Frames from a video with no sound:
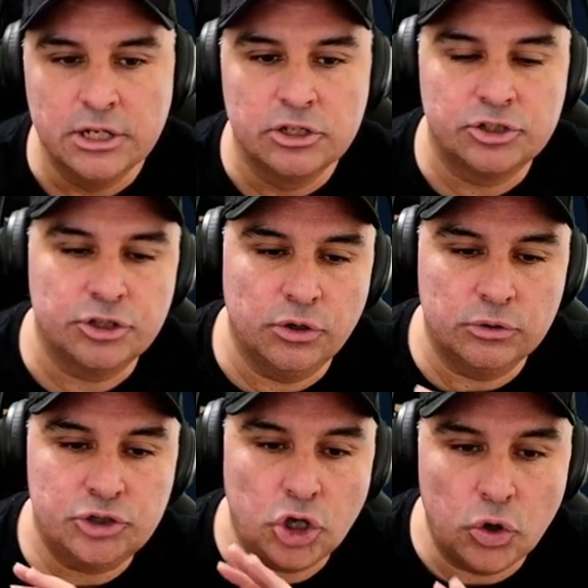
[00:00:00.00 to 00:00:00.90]
So
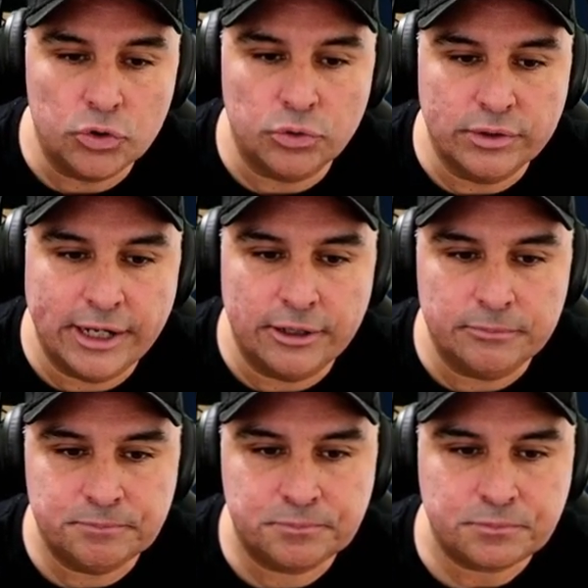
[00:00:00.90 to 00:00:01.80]
total
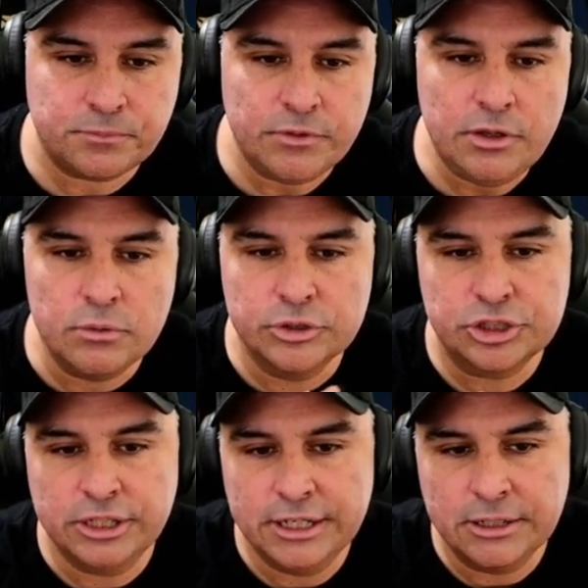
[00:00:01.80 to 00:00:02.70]
now, what's
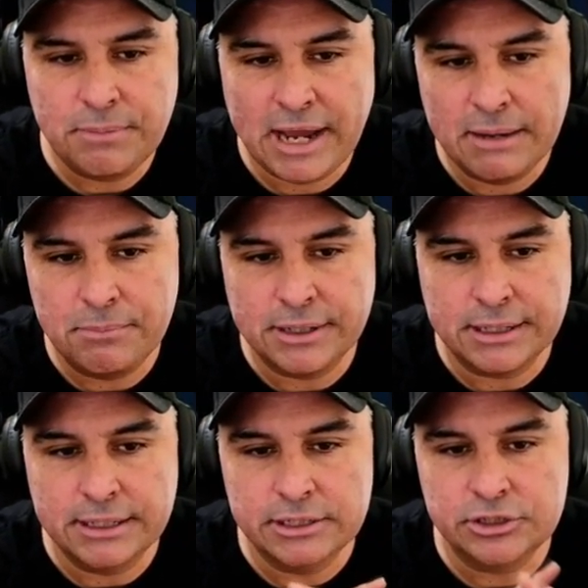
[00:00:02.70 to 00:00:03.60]
going to end up
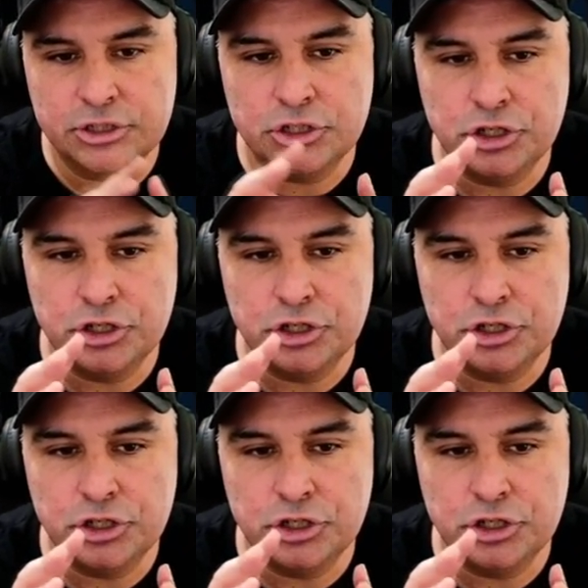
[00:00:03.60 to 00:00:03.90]
happening is